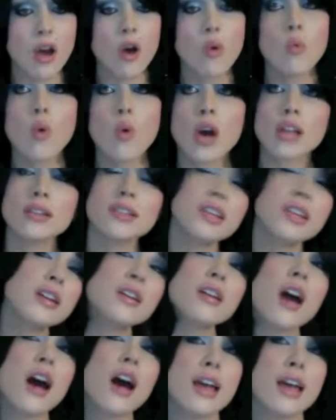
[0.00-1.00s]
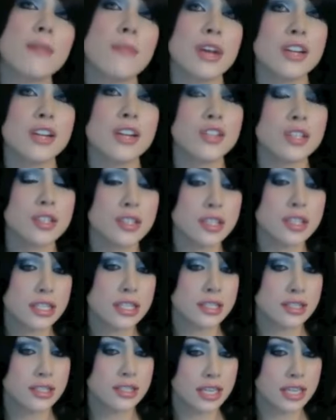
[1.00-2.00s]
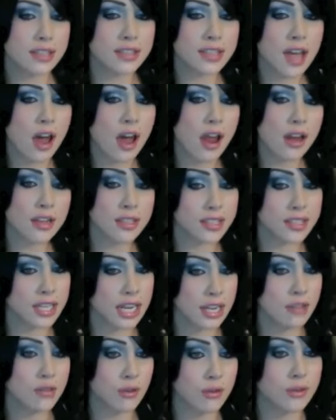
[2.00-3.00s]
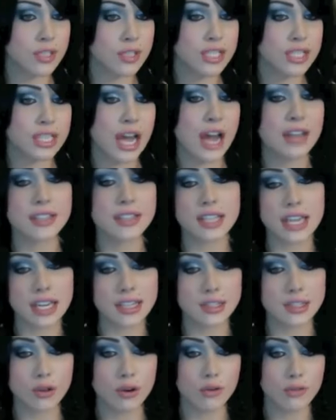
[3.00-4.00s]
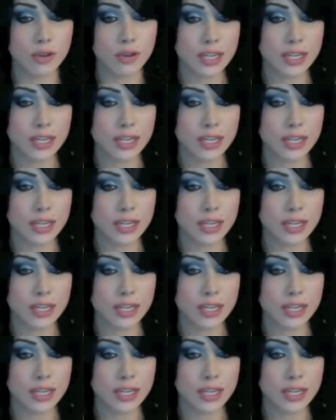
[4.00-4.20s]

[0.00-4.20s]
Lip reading: Once a guy mentions his dick size in those stats, it's over.